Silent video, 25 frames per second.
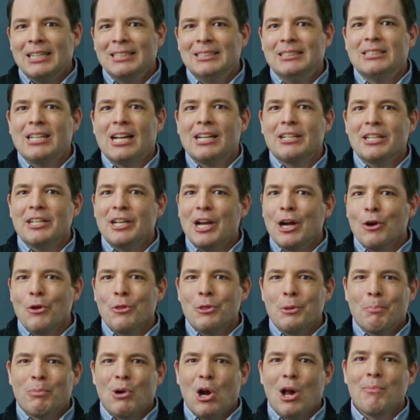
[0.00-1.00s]
kind of narrowed
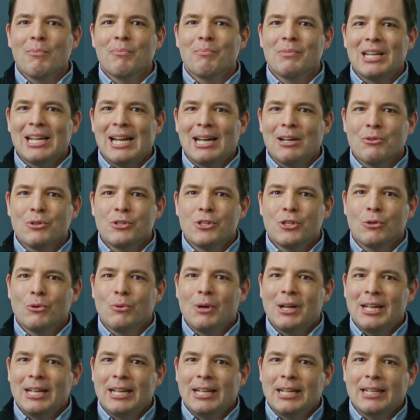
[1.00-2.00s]
the problem down to
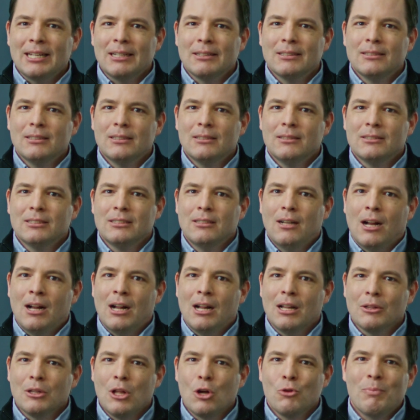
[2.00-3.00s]
a
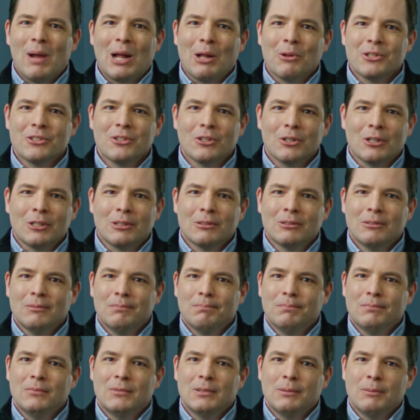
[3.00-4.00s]
load balancer
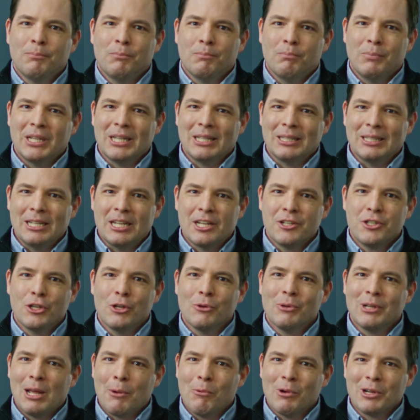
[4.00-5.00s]
being the issue,
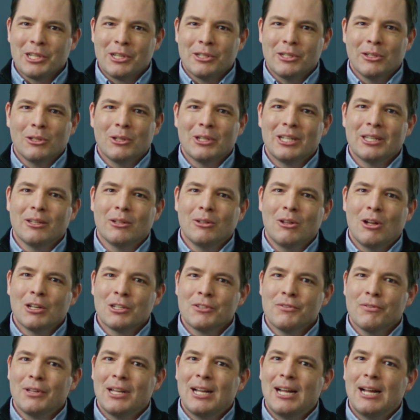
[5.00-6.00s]
and I wanted to look at the logs
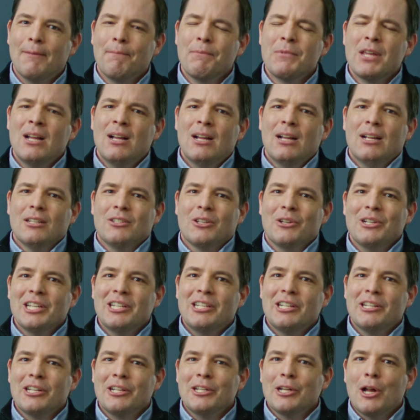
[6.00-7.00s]
for that. So I
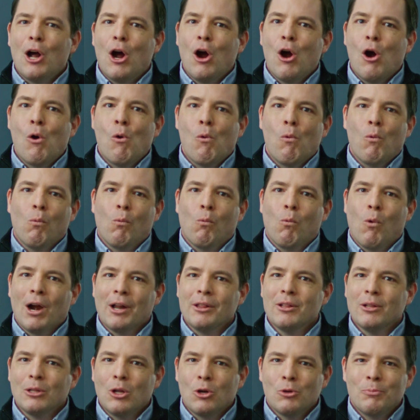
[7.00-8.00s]
needed to know where
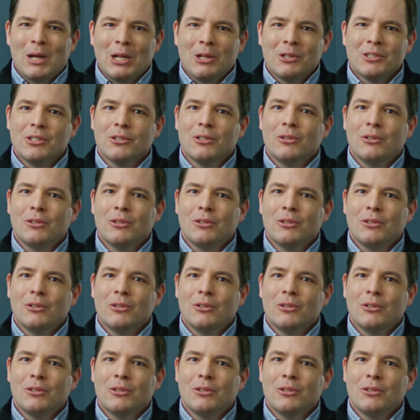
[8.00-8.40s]
the load balancer